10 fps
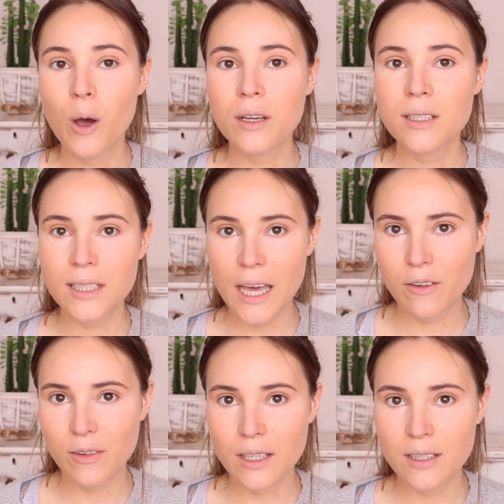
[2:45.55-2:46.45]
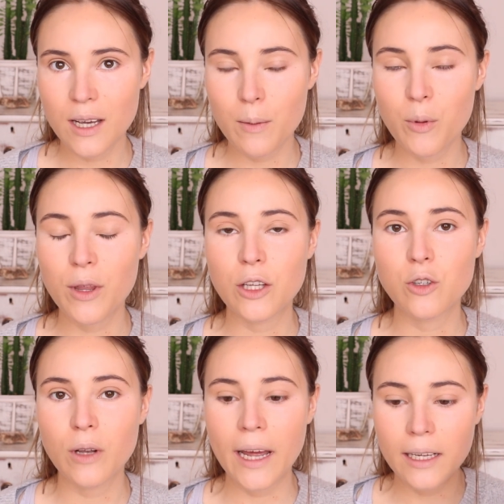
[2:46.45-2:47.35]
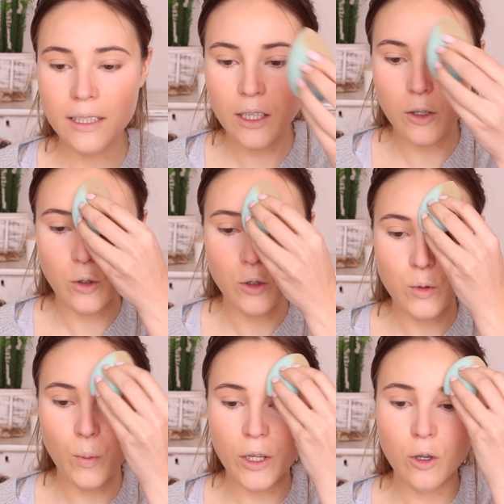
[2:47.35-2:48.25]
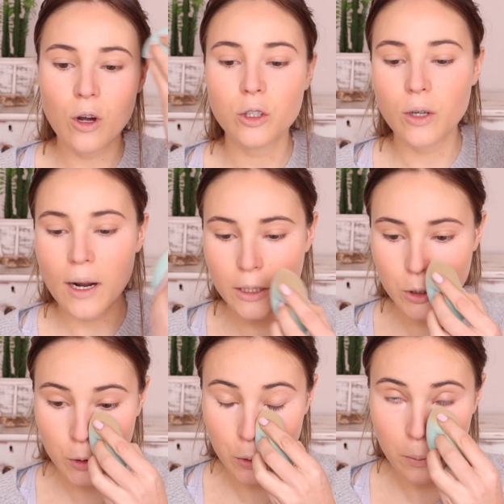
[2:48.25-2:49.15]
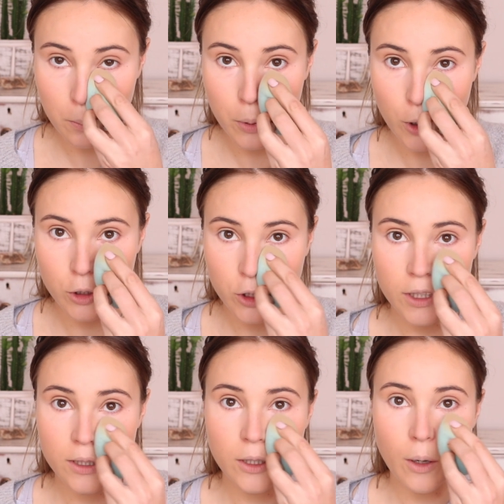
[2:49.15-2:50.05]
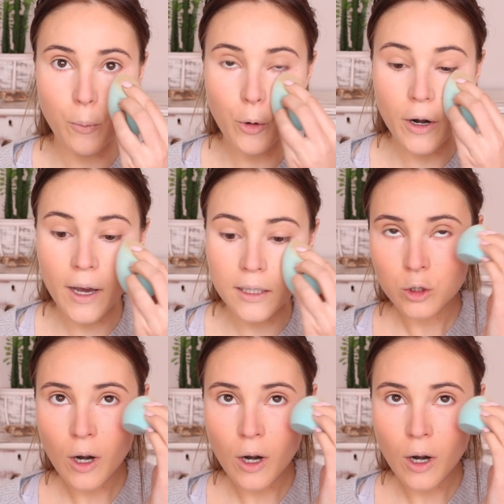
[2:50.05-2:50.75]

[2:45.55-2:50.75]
saving tip that you ladies can use when you are trying to purchase products.